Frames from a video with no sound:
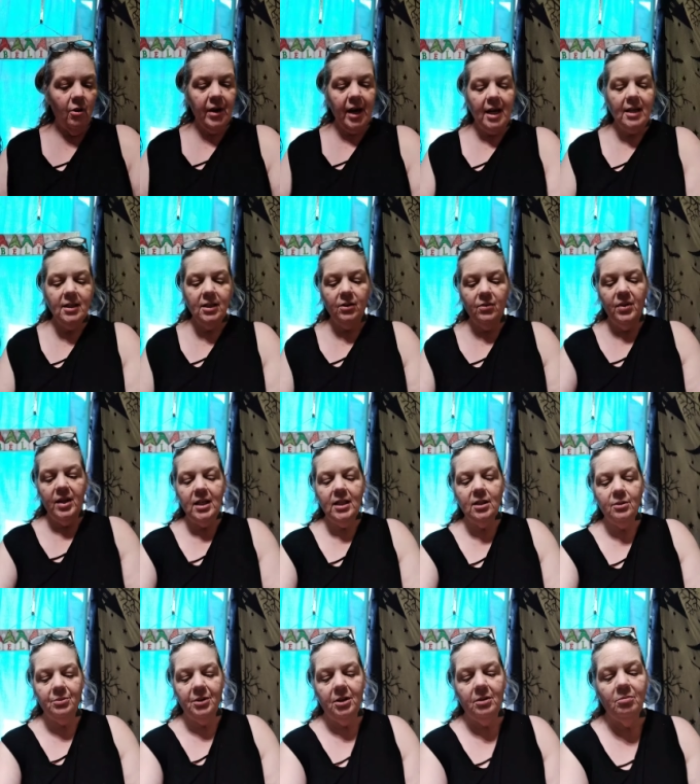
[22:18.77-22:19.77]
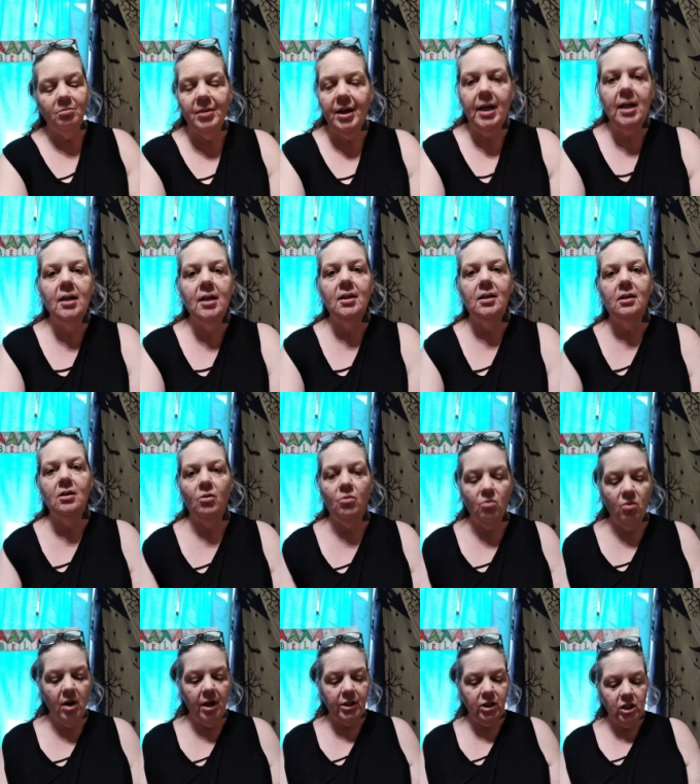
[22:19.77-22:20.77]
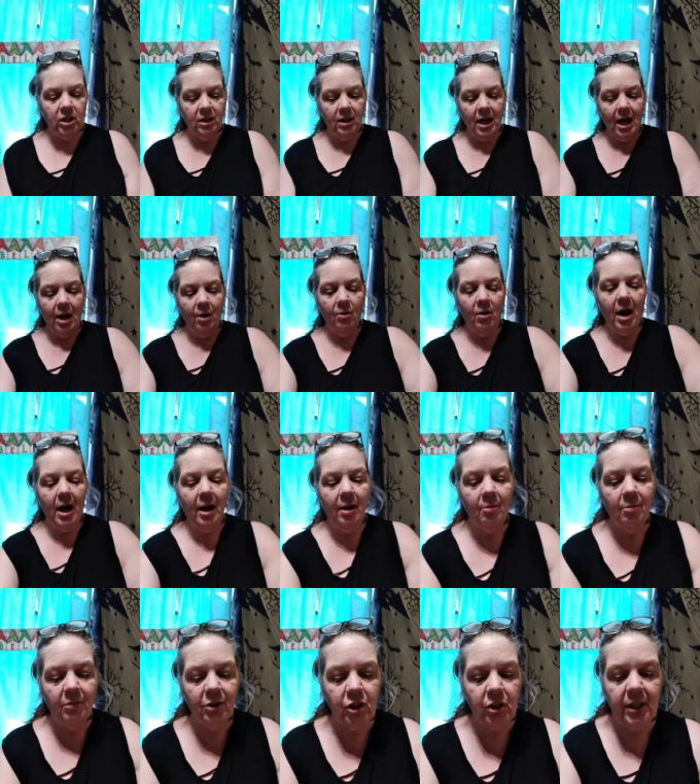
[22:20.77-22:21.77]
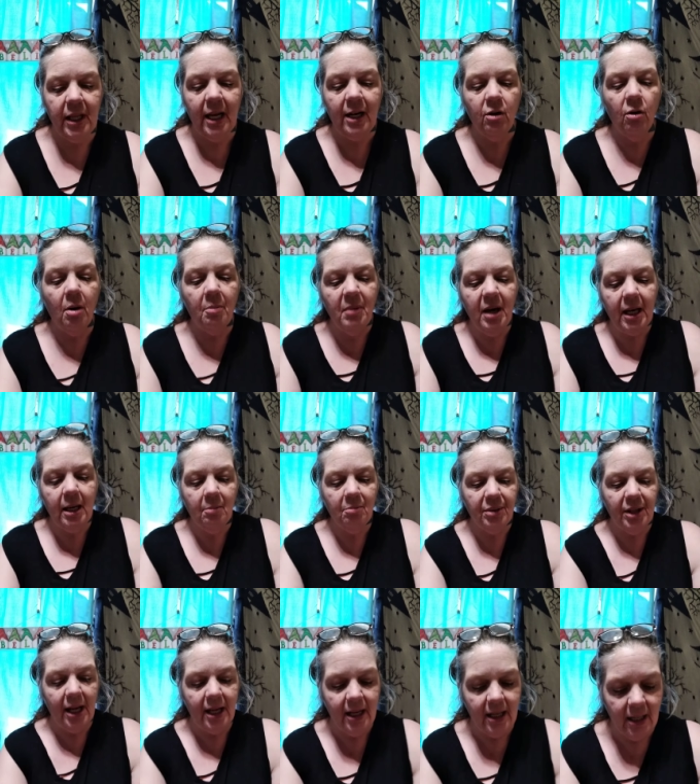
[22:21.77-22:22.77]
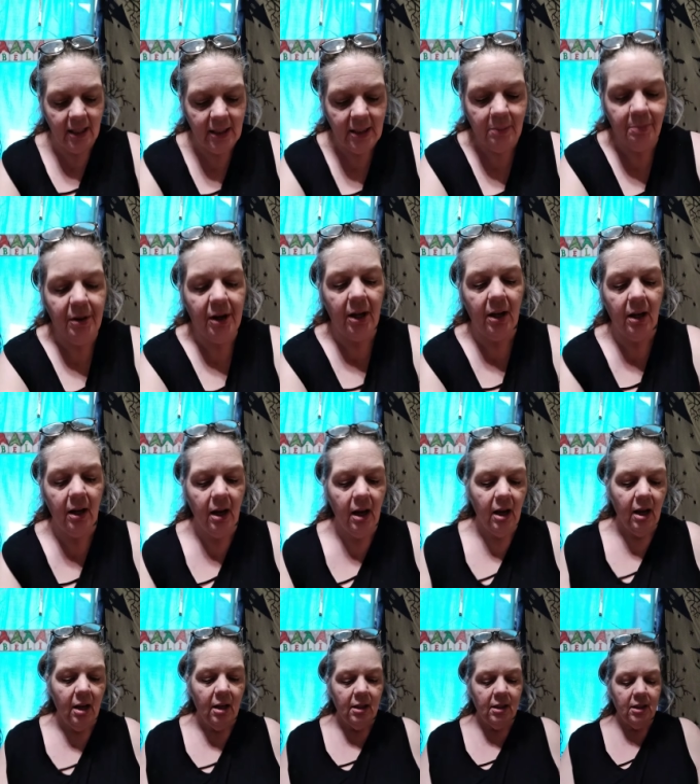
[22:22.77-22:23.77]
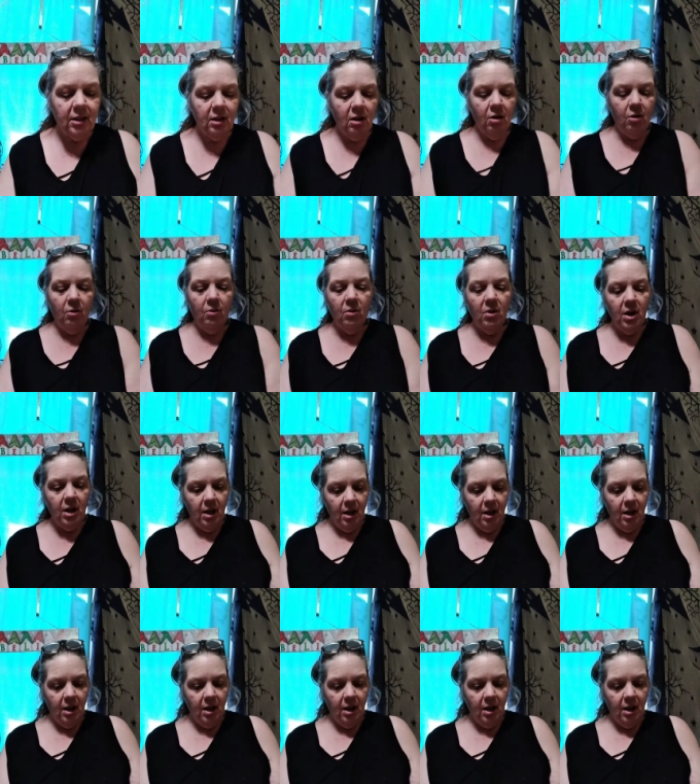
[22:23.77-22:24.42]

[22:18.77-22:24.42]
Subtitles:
Okay, so this one, my kids don't watch. They know I'm making blankets, but... So,